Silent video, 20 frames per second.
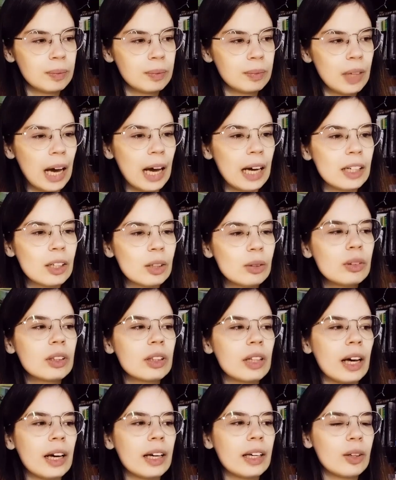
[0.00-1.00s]
I don't
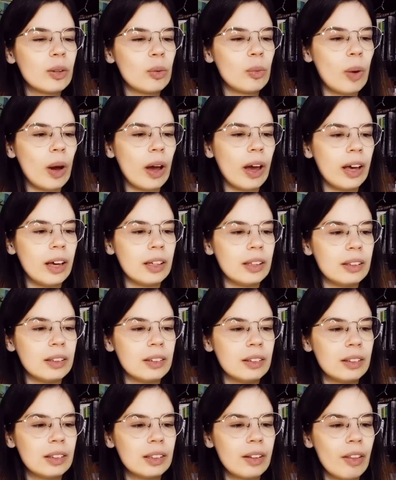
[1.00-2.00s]
like
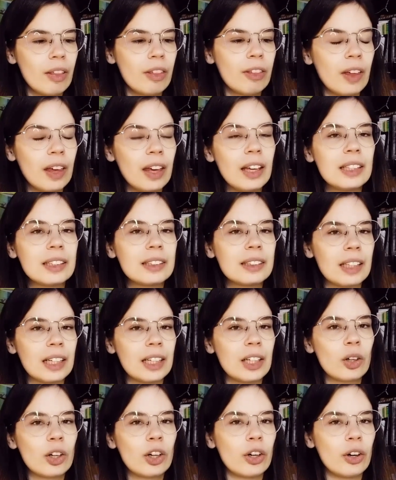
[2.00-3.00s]
when things
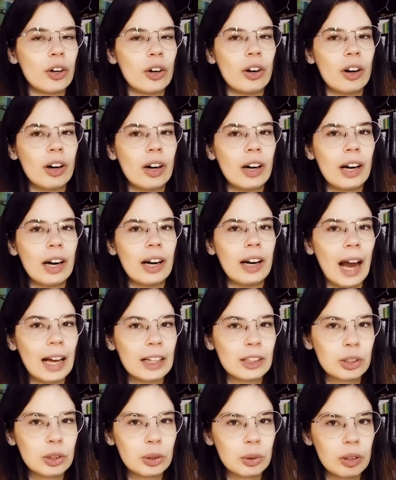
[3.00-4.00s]
that occur
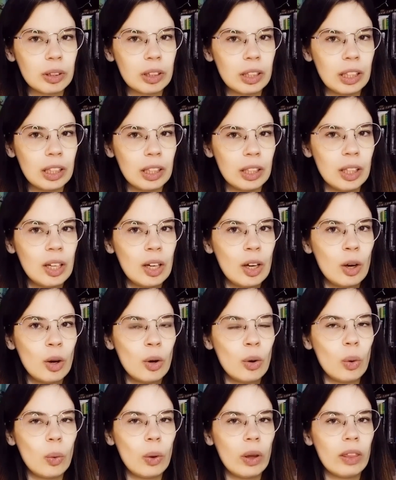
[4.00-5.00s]
naturally
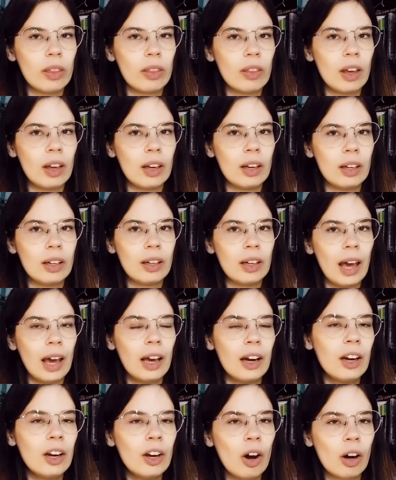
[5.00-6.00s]
within
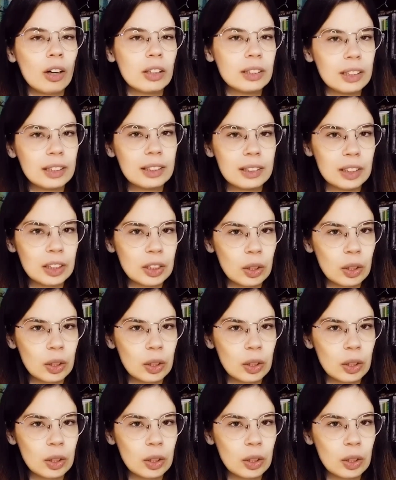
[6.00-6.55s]
any artistic